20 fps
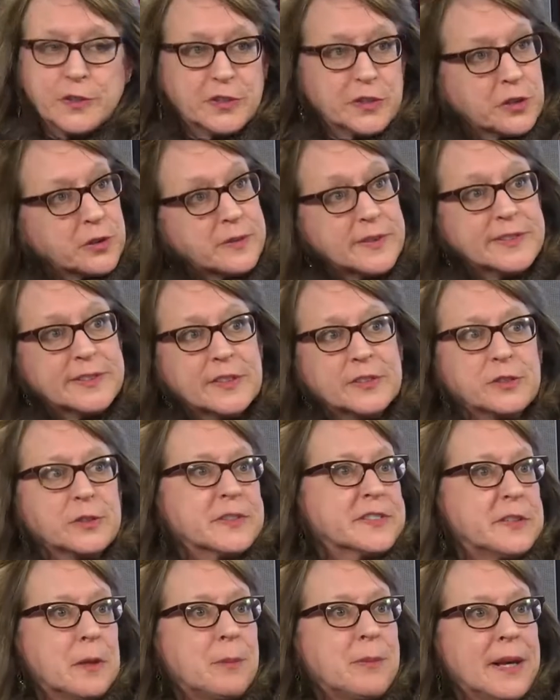services,
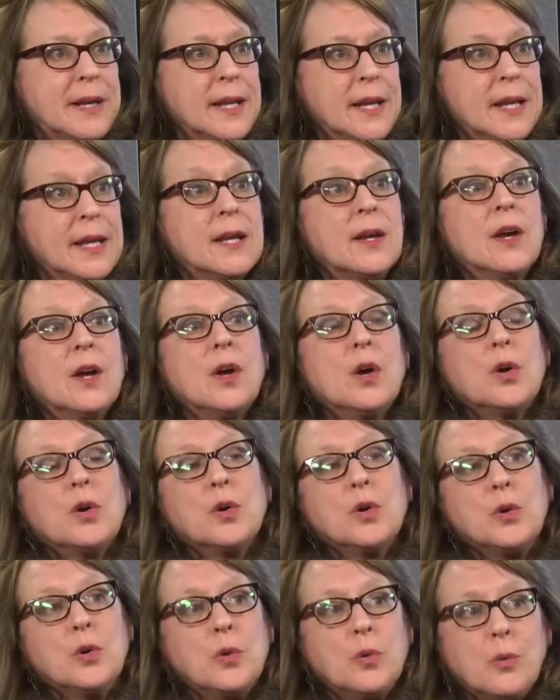or somebody
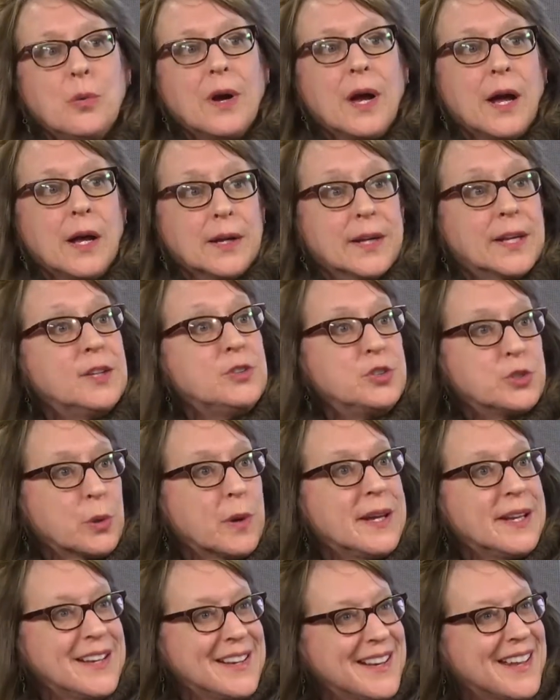who can
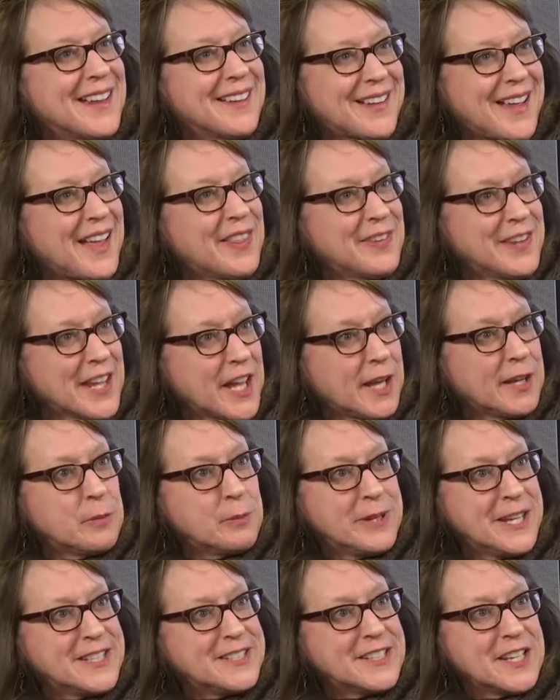join in on the
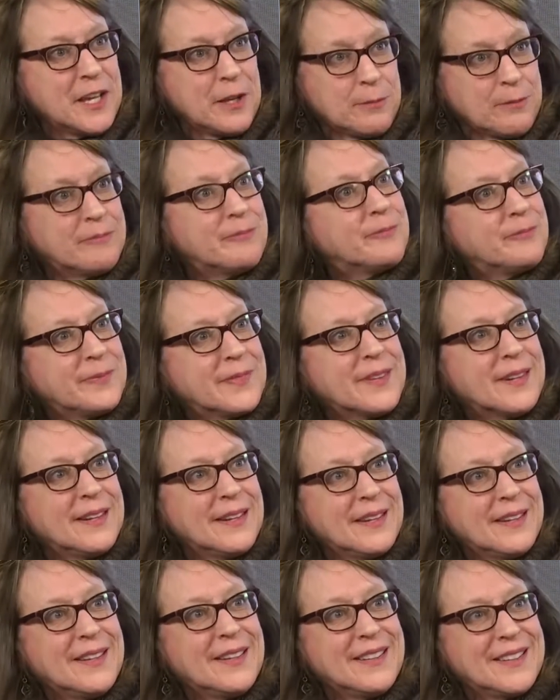IEP team.
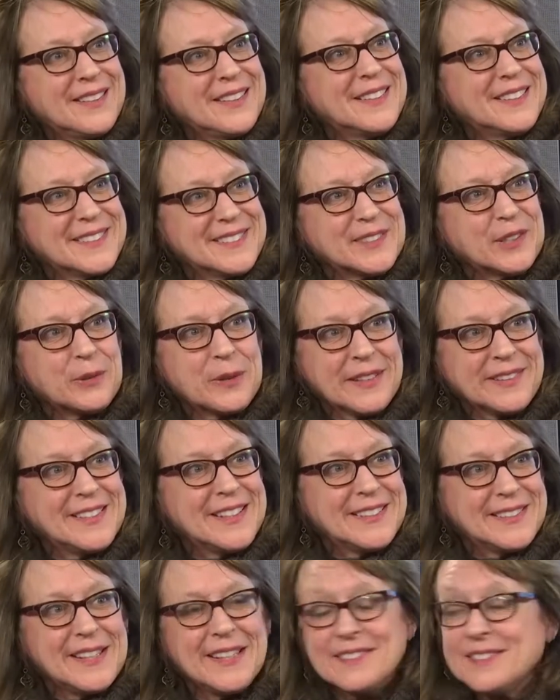So
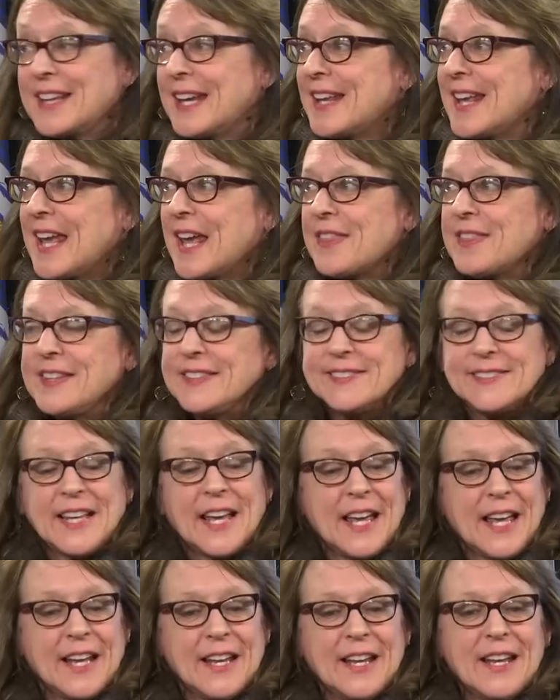it like Kathy
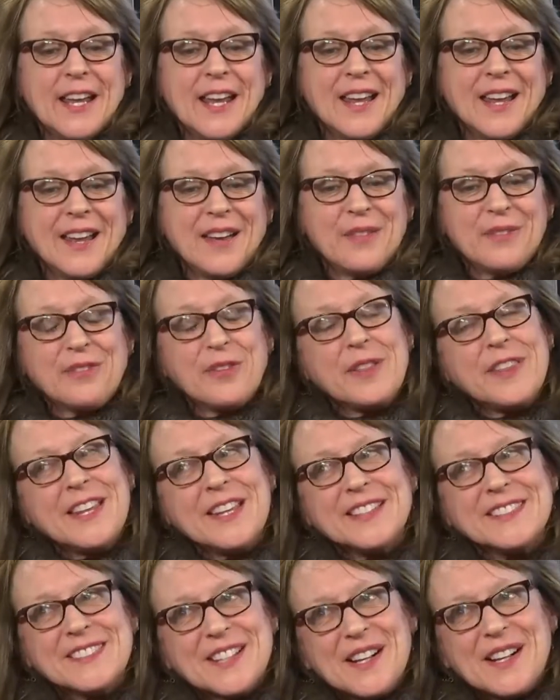said, for
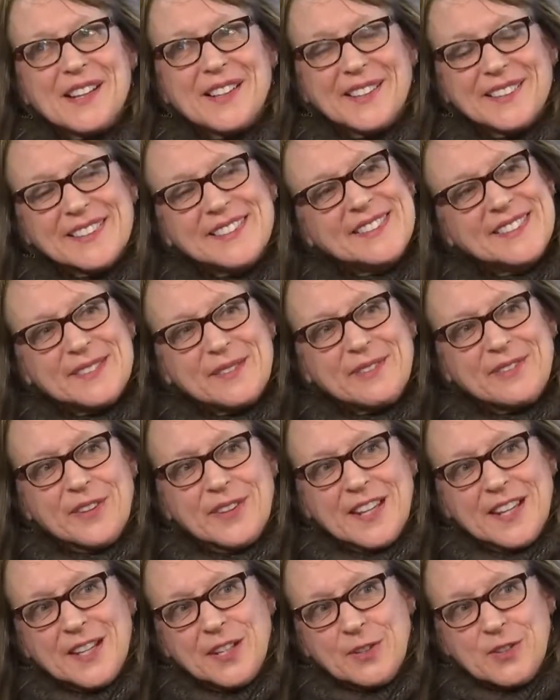the adults,
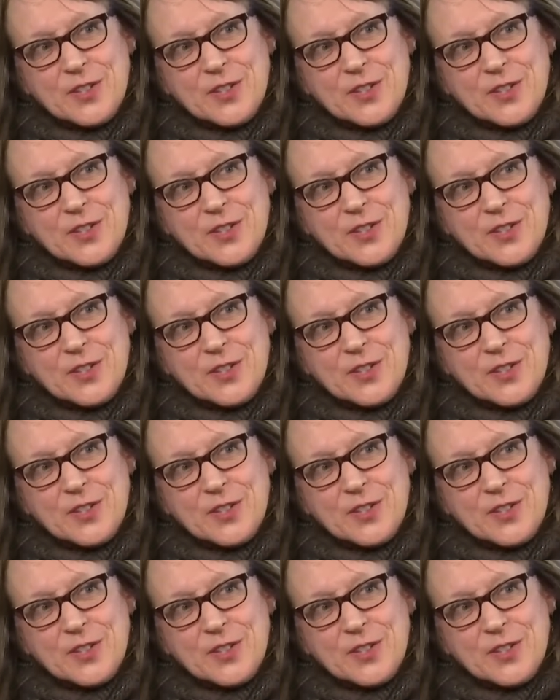for the